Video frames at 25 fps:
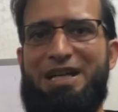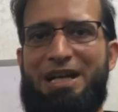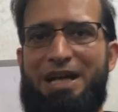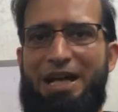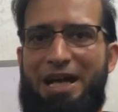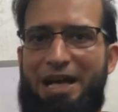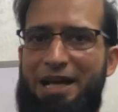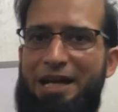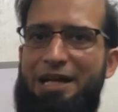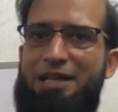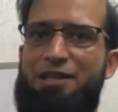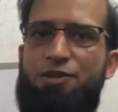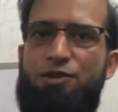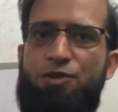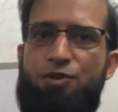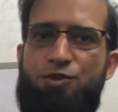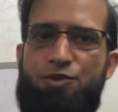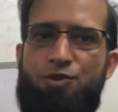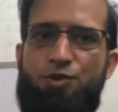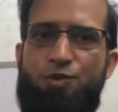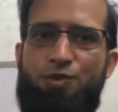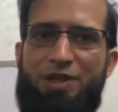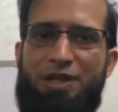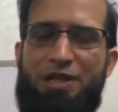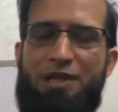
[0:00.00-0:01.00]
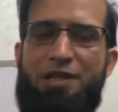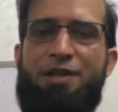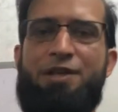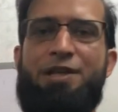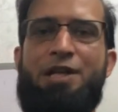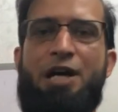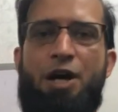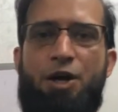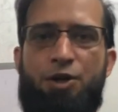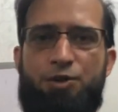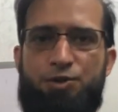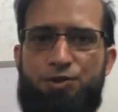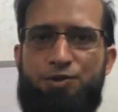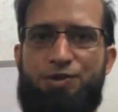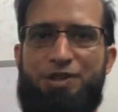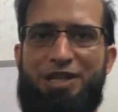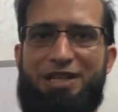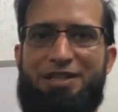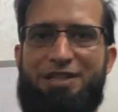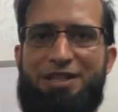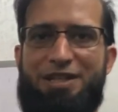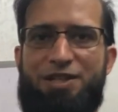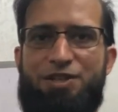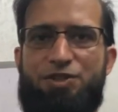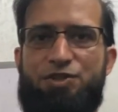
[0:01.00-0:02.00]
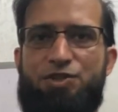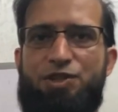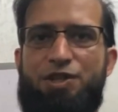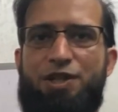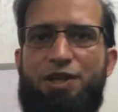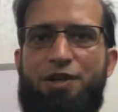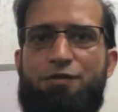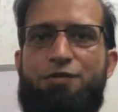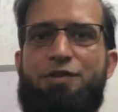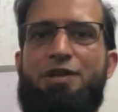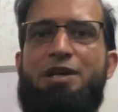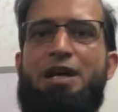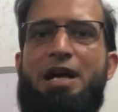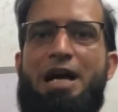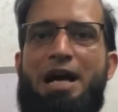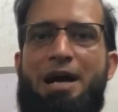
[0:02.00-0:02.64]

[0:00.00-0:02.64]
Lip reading: and those who want to learn how to take the history of an